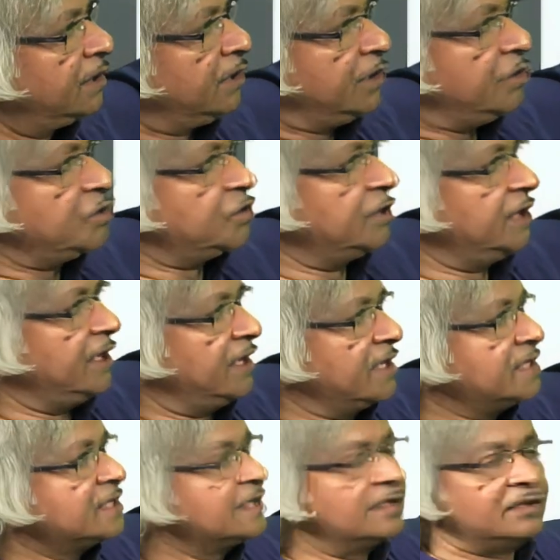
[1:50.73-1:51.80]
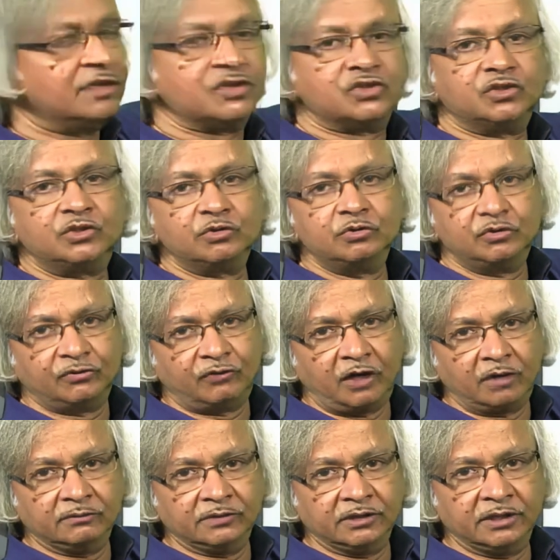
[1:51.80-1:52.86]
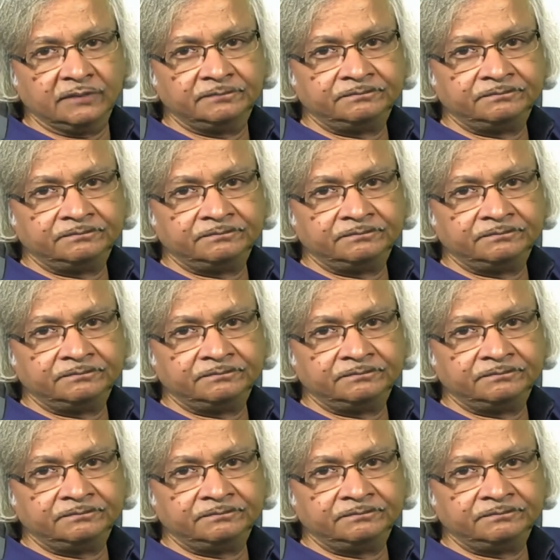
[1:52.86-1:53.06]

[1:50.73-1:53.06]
usually is this Drude formula.